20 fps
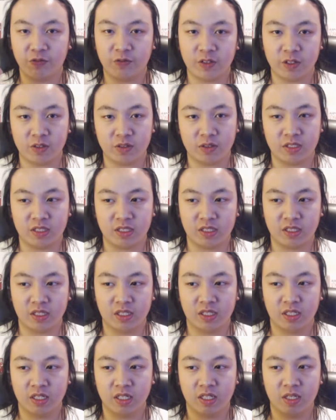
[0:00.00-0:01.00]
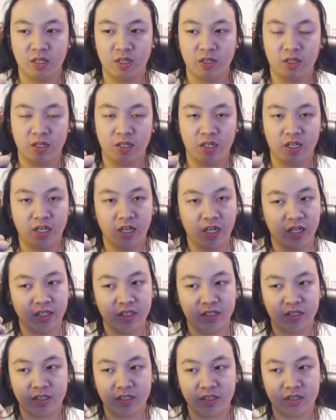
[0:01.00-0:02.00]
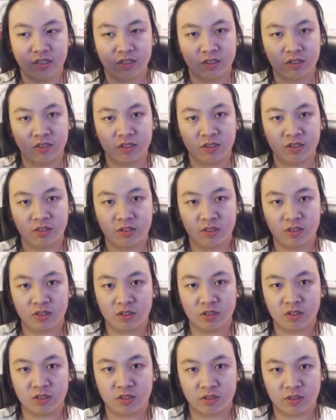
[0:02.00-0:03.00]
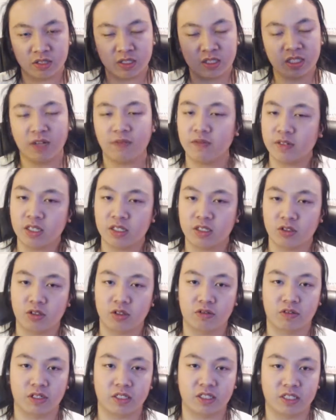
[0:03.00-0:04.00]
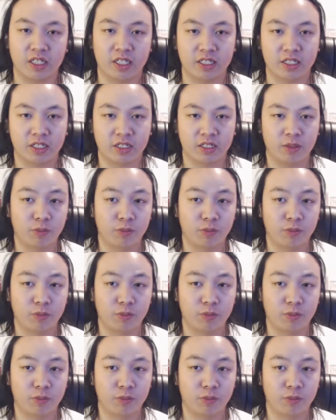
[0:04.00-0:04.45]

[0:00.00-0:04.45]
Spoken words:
fierce, it's definitely on the girl crush side,